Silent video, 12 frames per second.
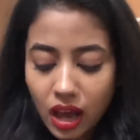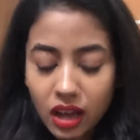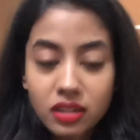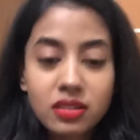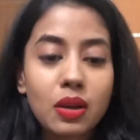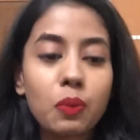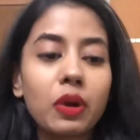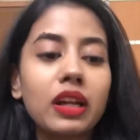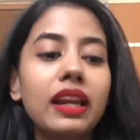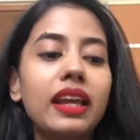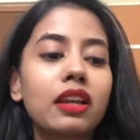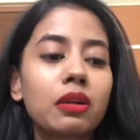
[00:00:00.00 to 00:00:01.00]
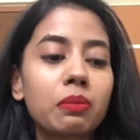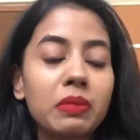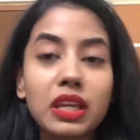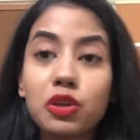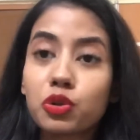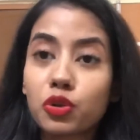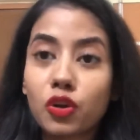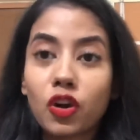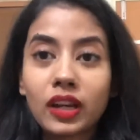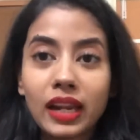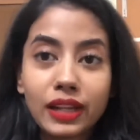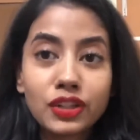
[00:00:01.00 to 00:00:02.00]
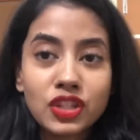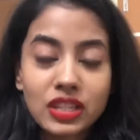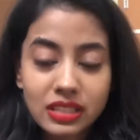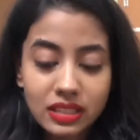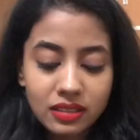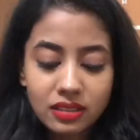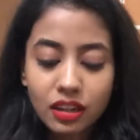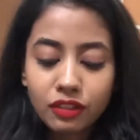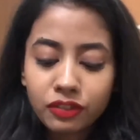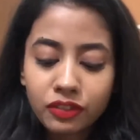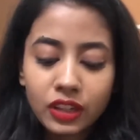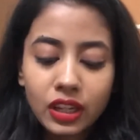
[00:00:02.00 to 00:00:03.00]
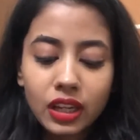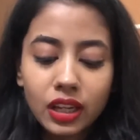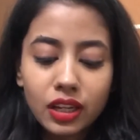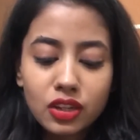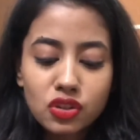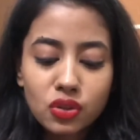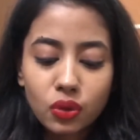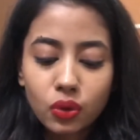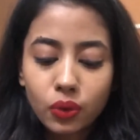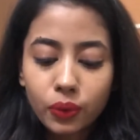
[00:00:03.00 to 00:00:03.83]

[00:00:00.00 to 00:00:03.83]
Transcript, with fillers: are someone like me you do not like cheesy stuff so